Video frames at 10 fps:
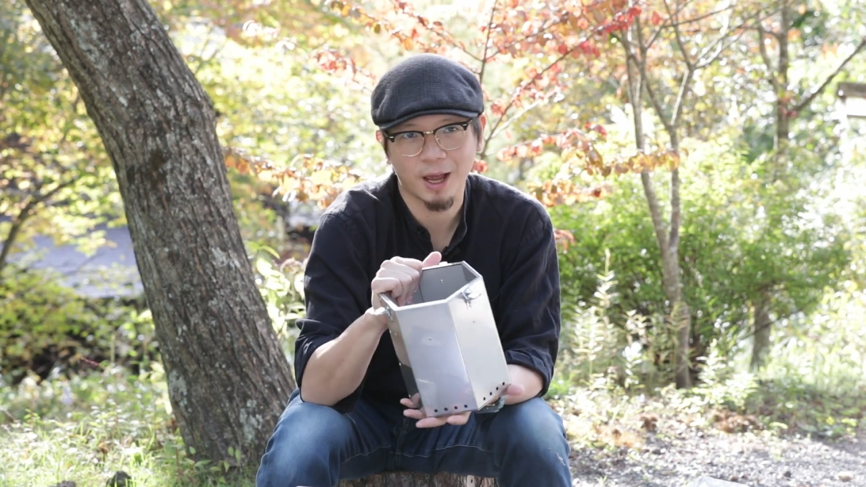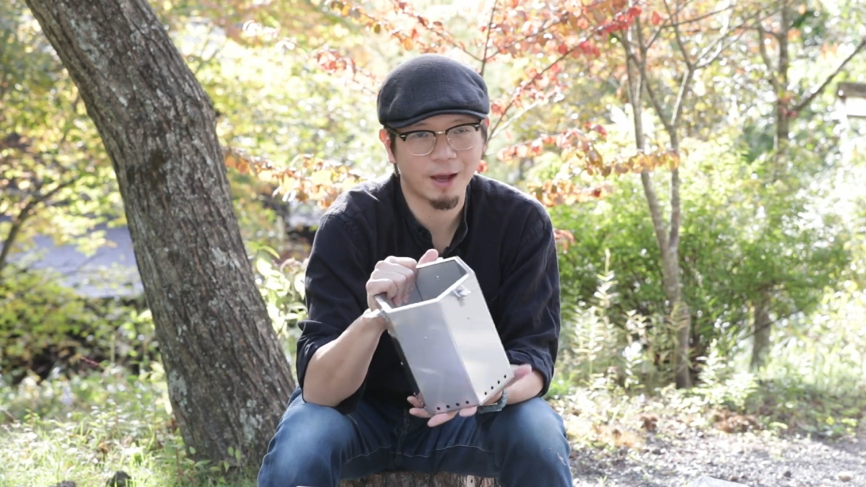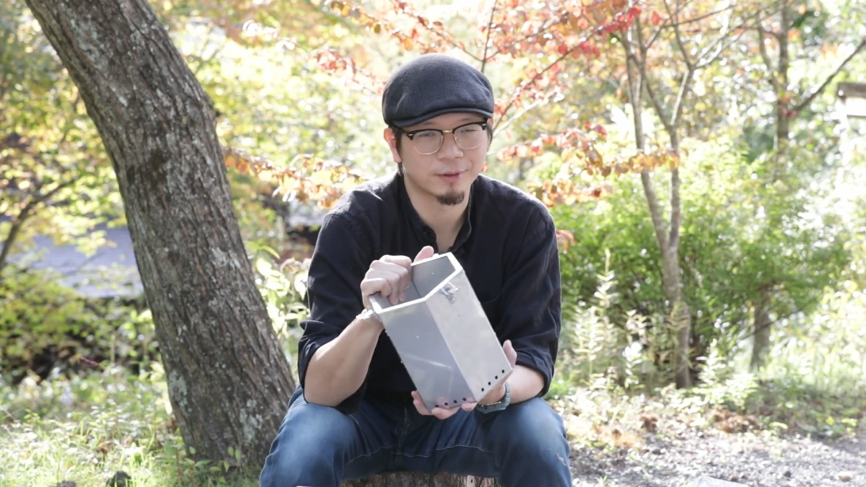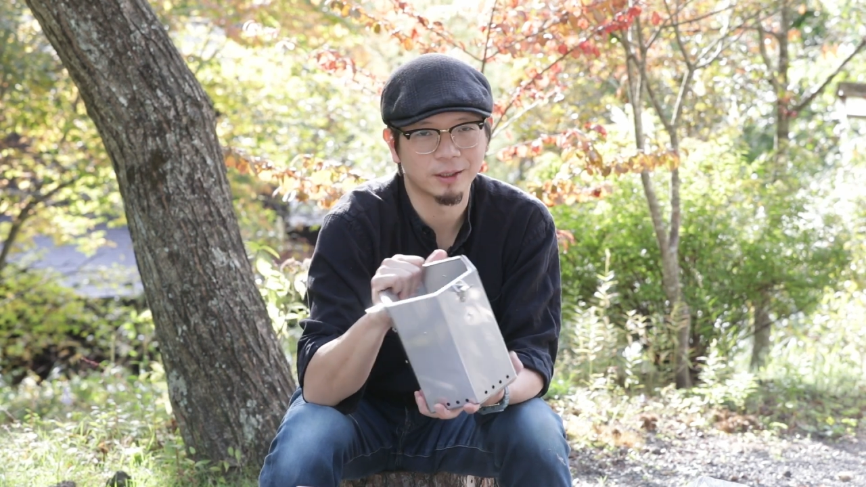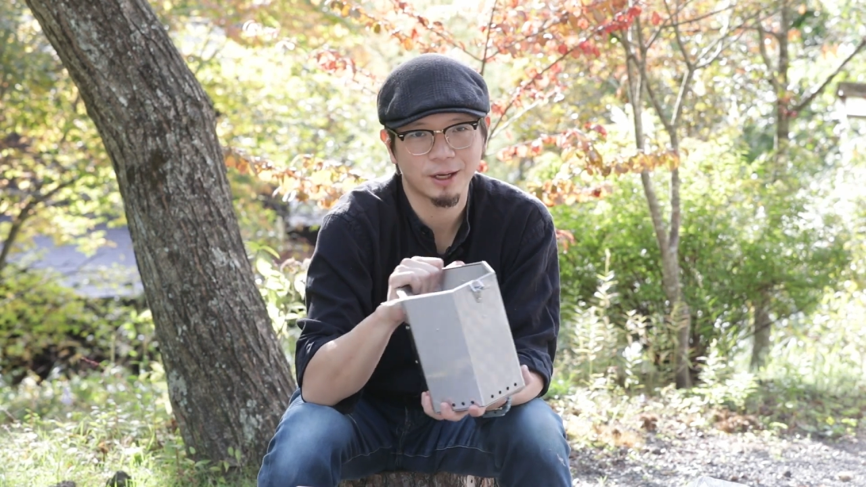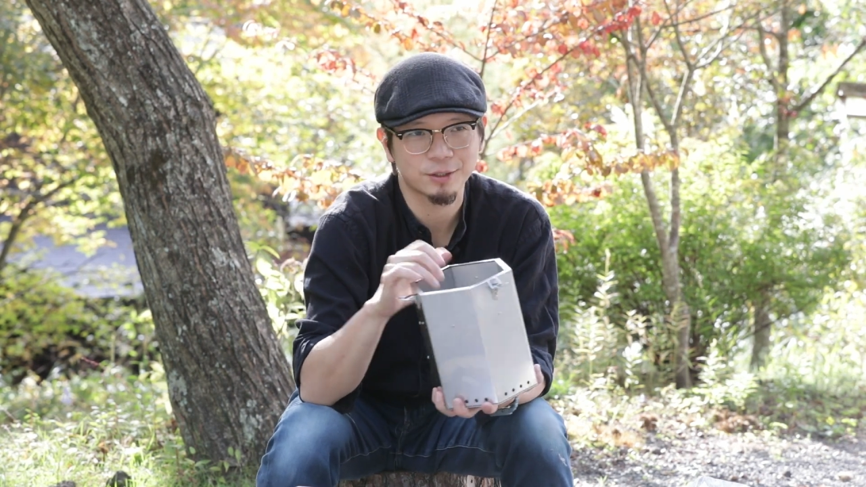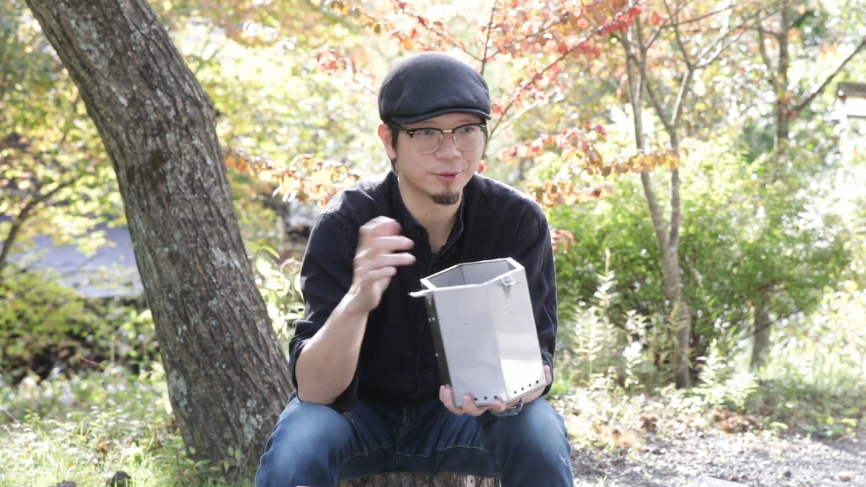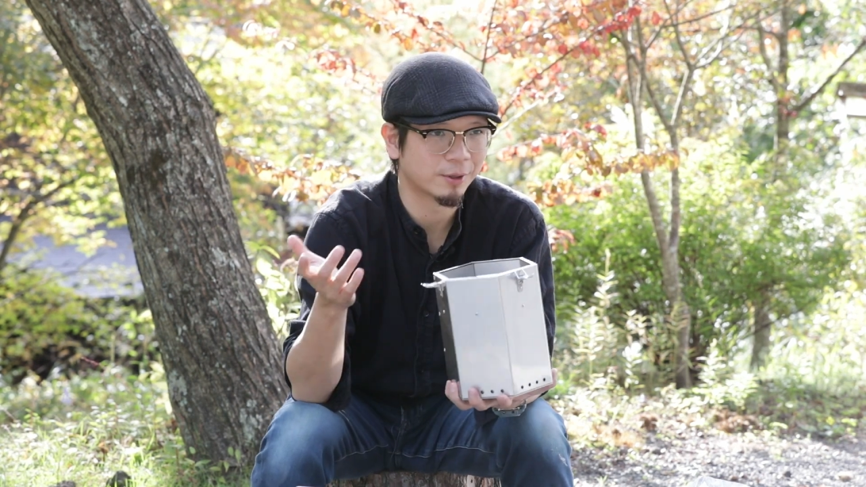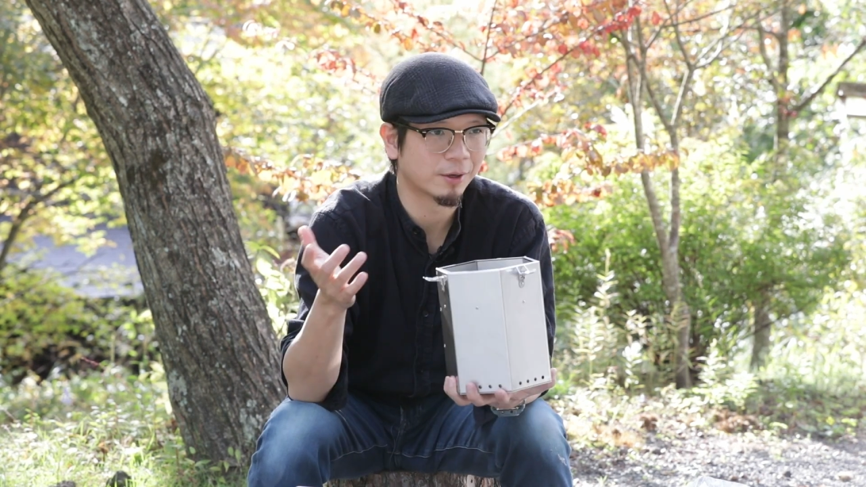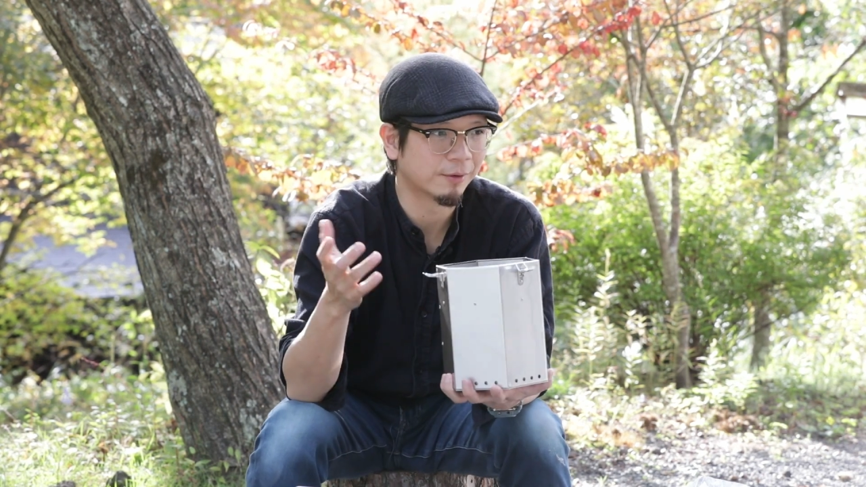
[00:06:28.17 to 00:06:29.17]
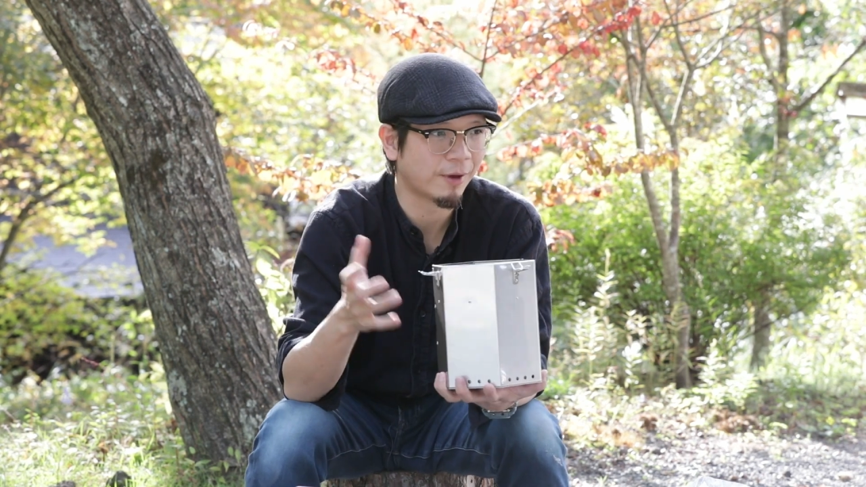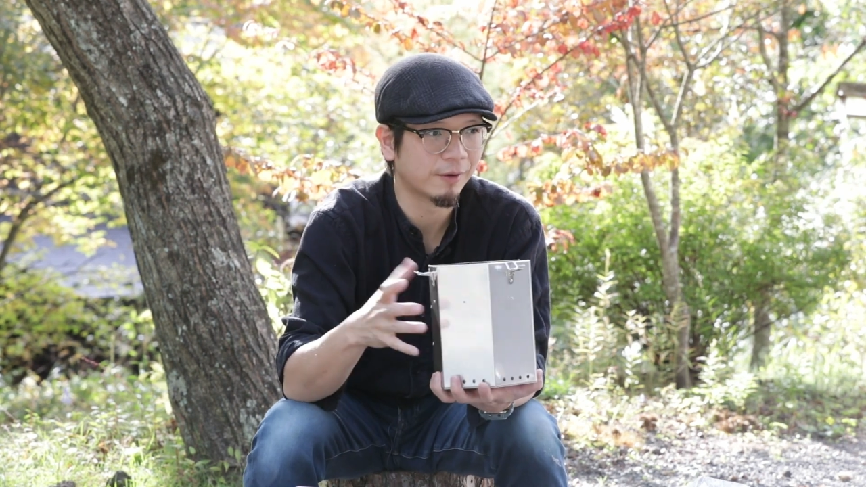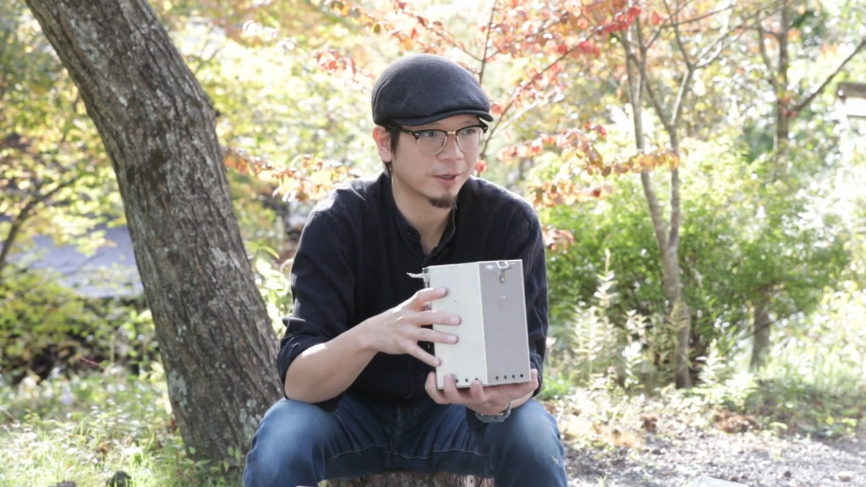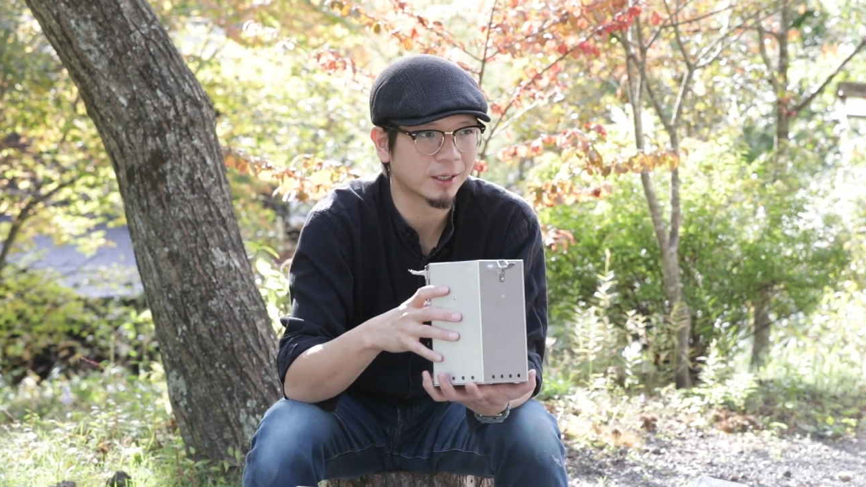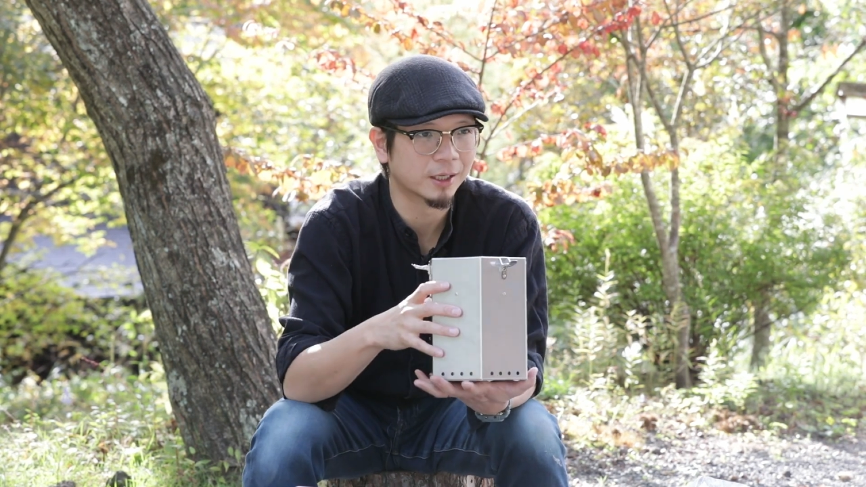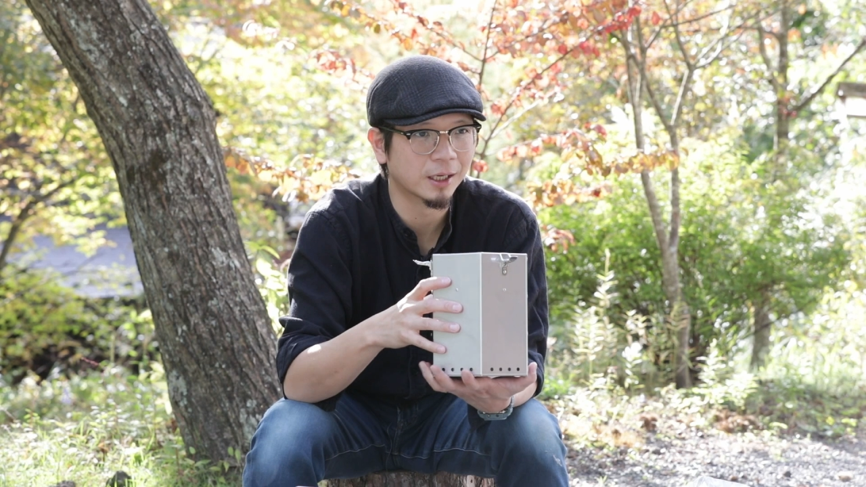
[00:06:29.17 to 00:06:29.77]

have the luxury of having